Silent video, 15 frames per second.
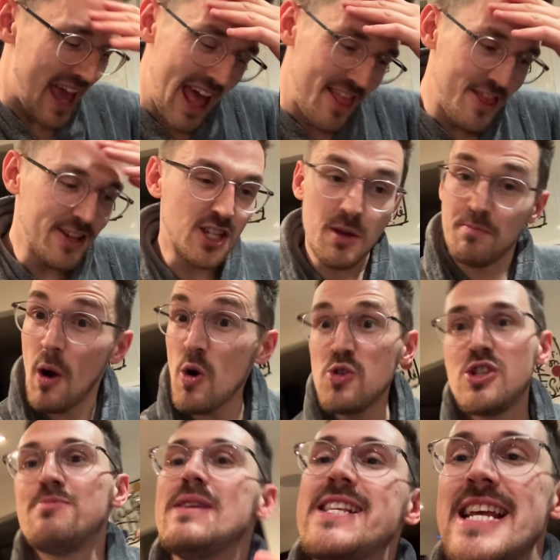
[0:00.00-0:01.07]
They're supposed
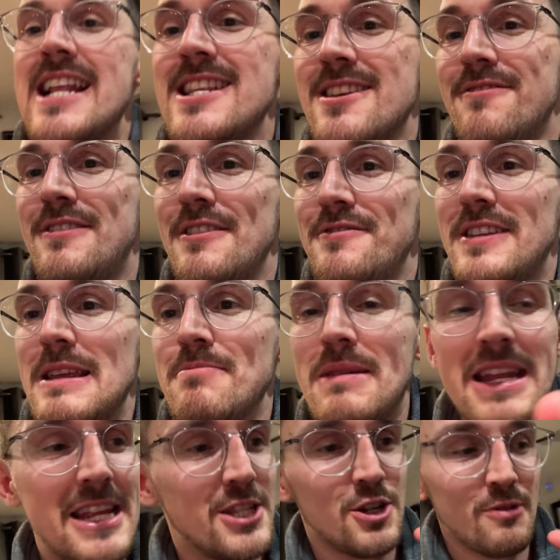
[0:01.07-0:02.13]
to be 10 to 15
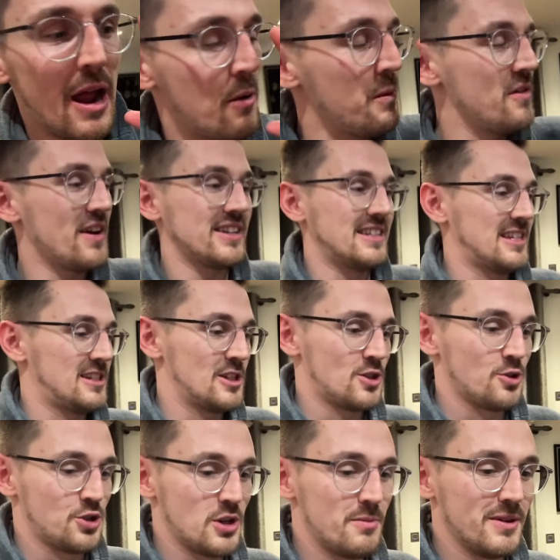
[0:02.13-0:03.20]
minutes, all right? We've had this
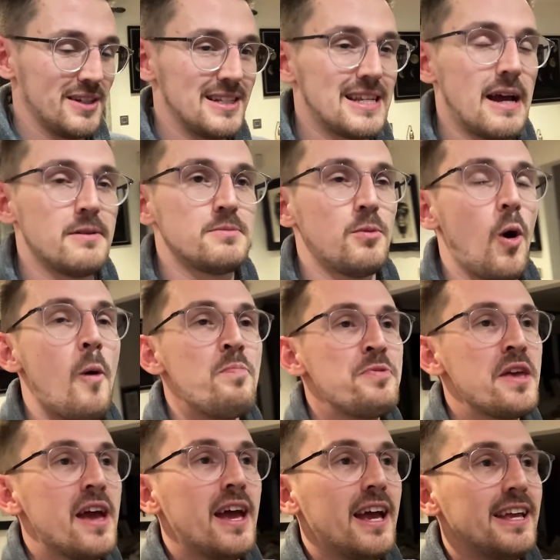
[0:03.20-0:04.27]
discussion a million times, but
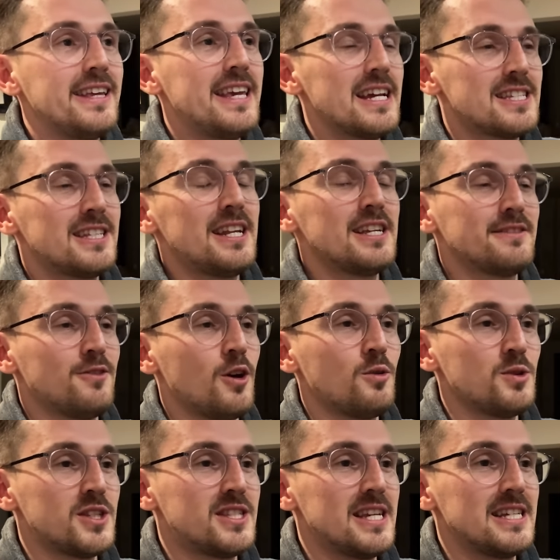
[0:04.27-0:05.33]
yesterday's vlog
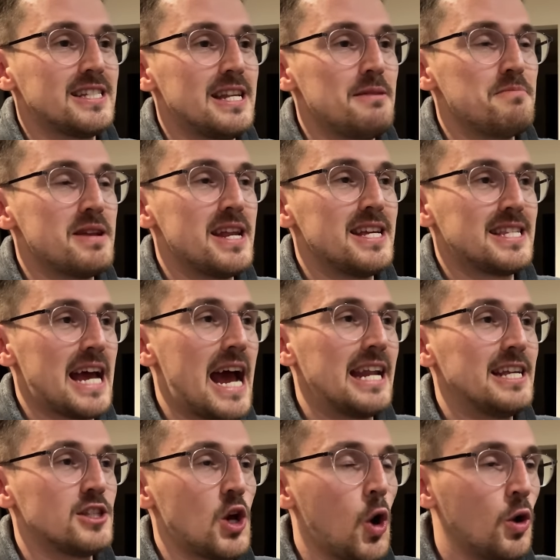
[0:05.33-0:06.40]
was 16 minutes and
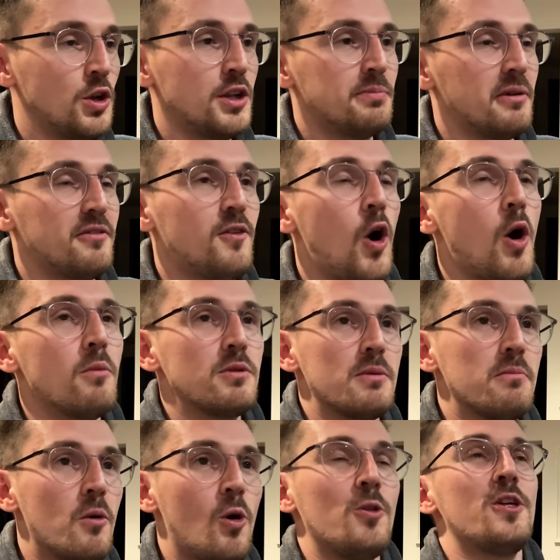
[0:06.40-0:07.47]
it's underperformed
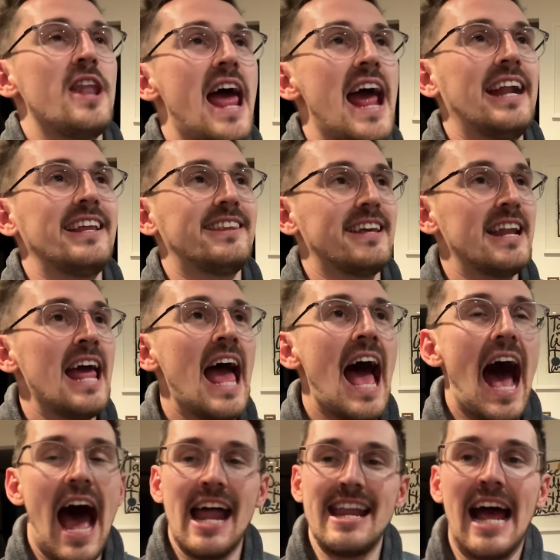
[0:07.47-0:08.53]
more than anything.
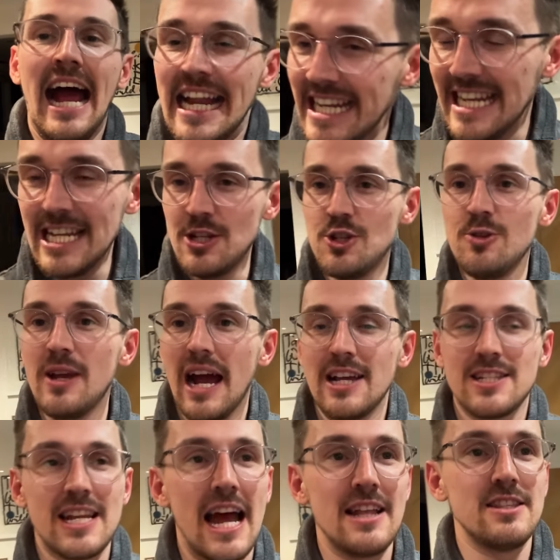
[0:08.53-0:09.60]
And I need you guys
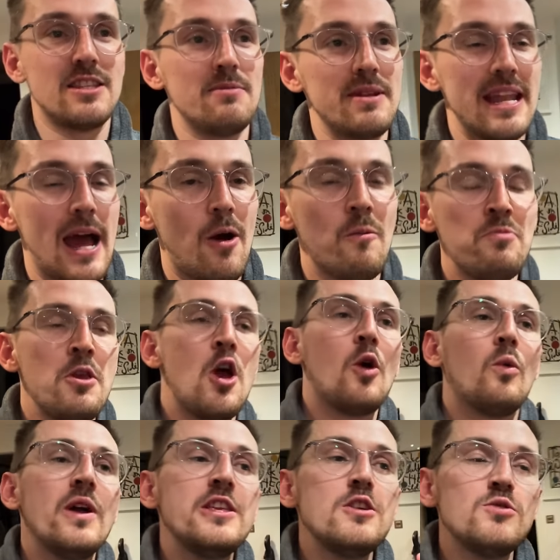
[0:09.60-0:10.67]
to answer me now.
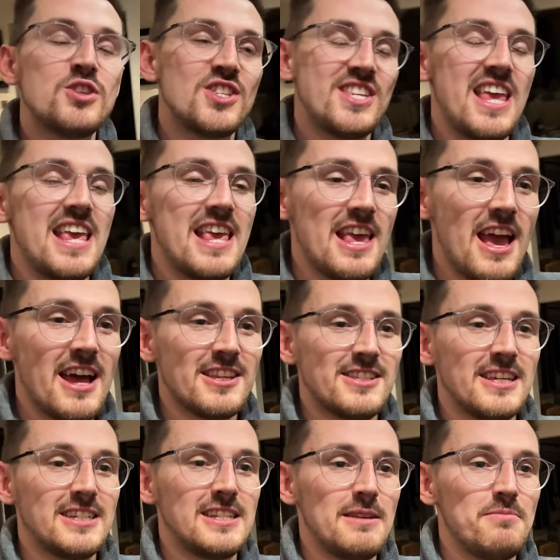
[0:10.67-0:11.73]
When you see a
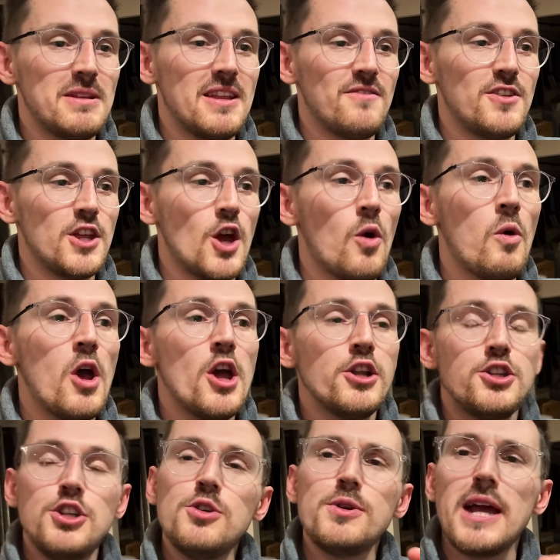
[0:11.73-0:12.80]
16-minute video,
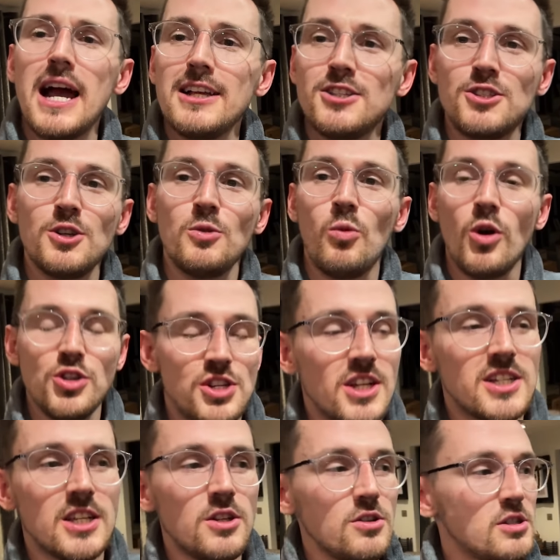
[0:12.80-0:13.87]
do you guys still watch it?
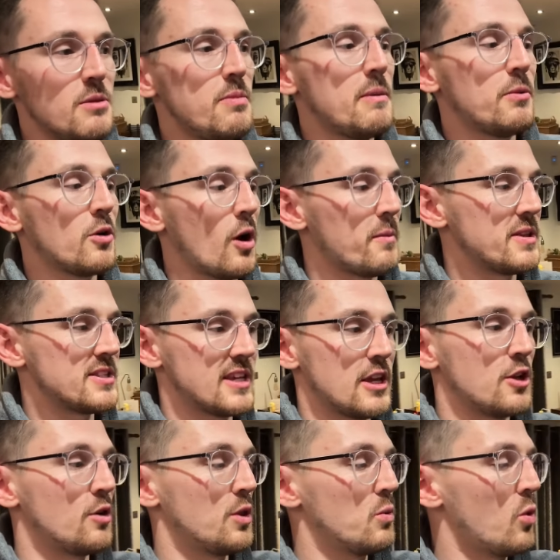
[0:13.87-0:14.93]
Because I do see people comment saying,
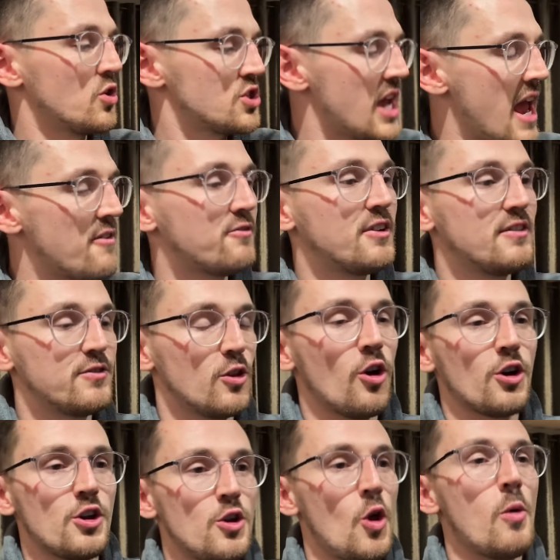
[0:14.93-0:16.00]
you know, they watch every
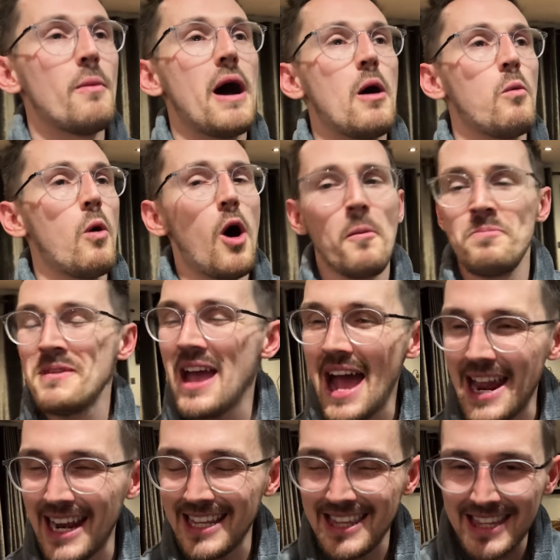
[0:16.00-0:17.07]
vlog no matter what.
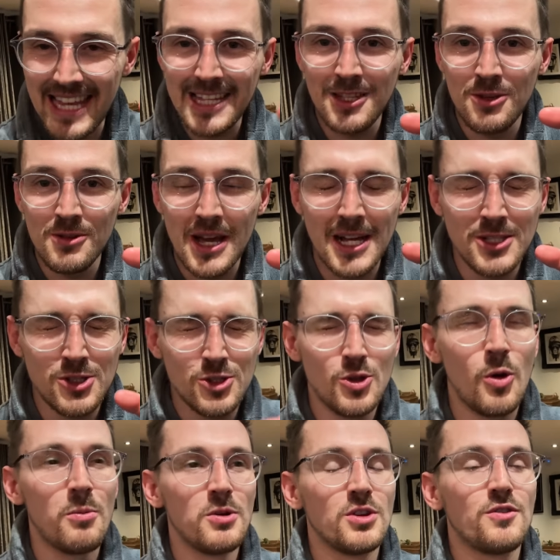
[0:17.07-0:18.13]
And I thank you guys
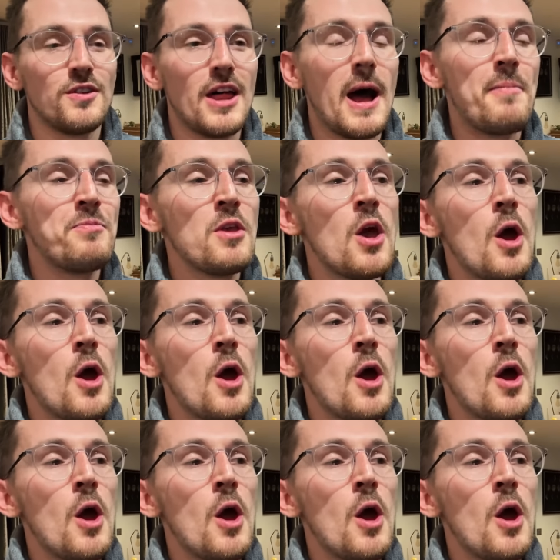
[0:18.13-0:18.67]
so much for that.